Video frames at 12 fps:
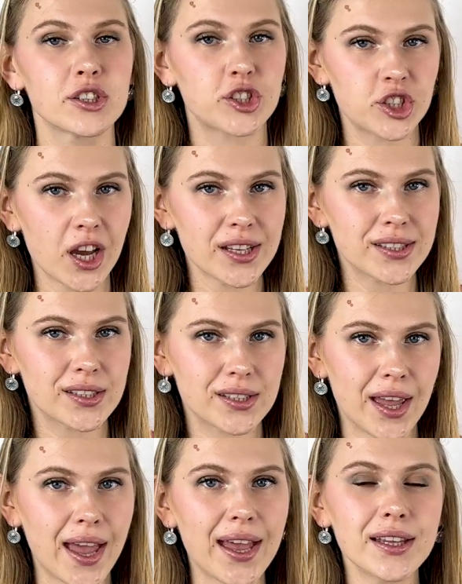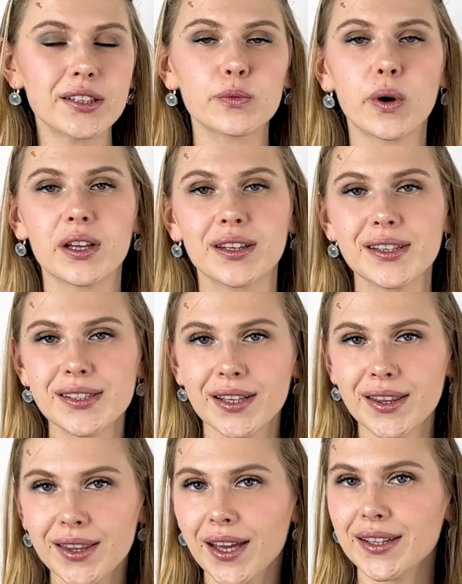just, and what is
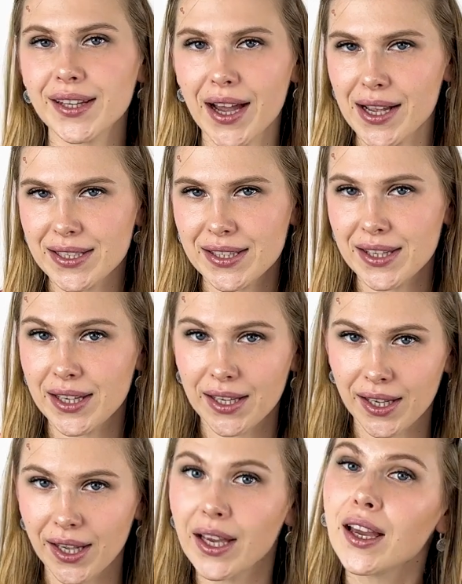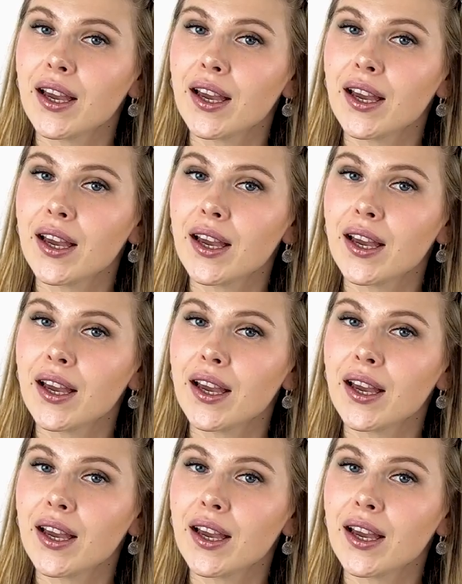netaisnīgi,